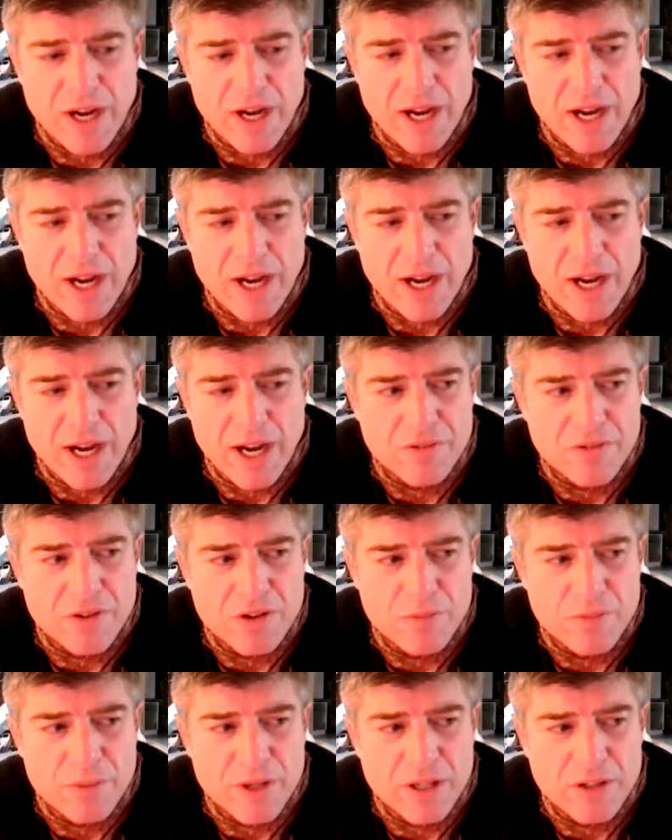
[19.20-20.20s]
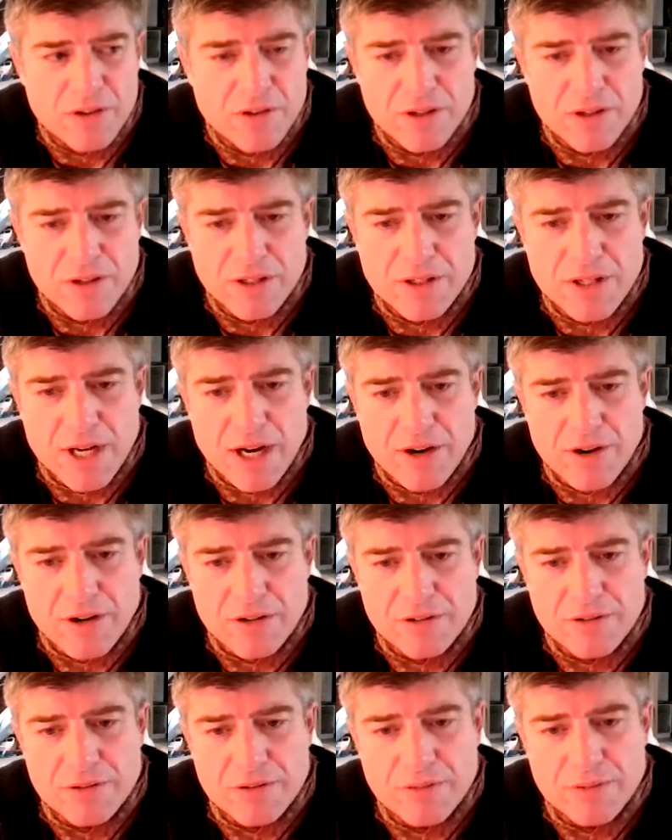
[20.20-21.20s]
how long have you been doing
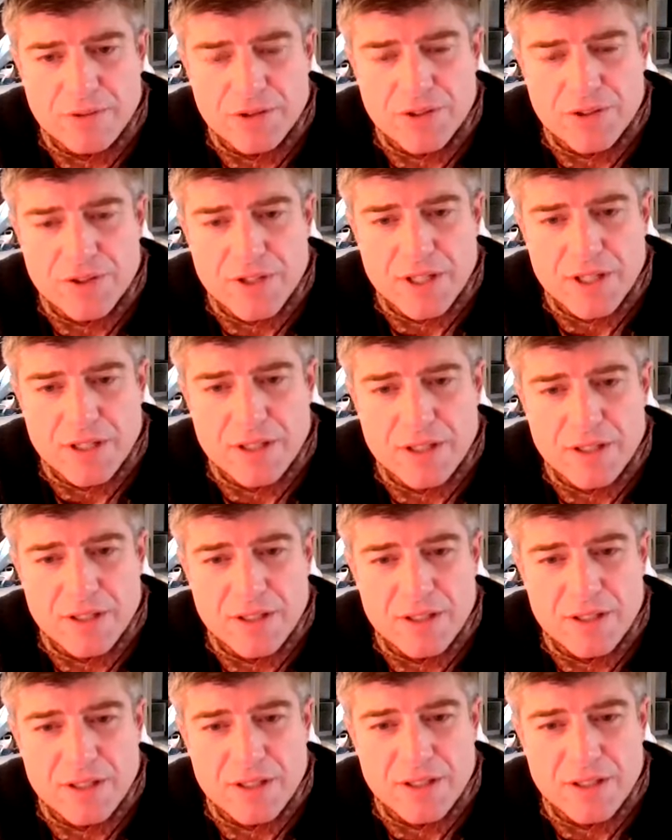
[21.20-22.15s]
tarot, would you say?